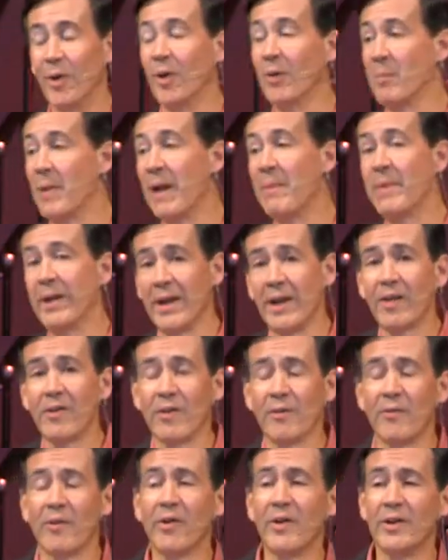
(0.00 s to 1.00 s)
but look, maybe it
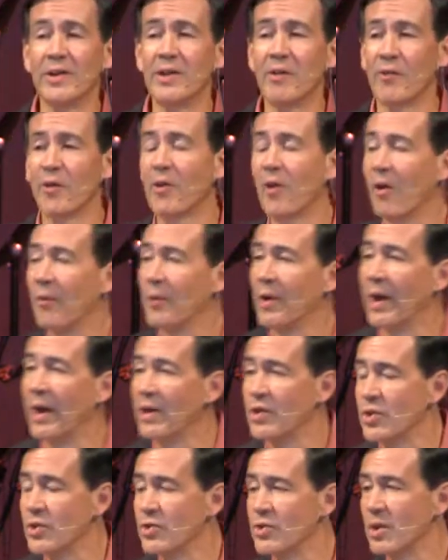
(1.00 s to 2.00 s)
is a very difficult
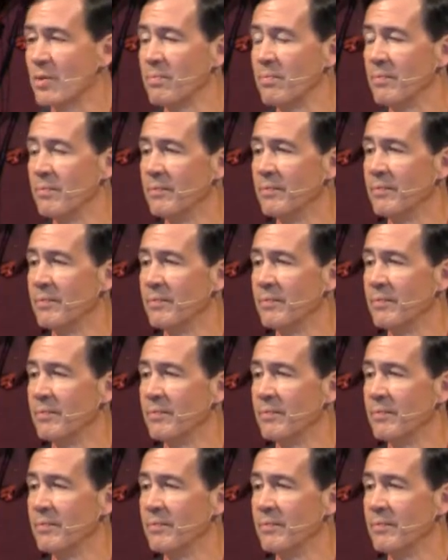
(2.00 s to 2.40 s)
relationship.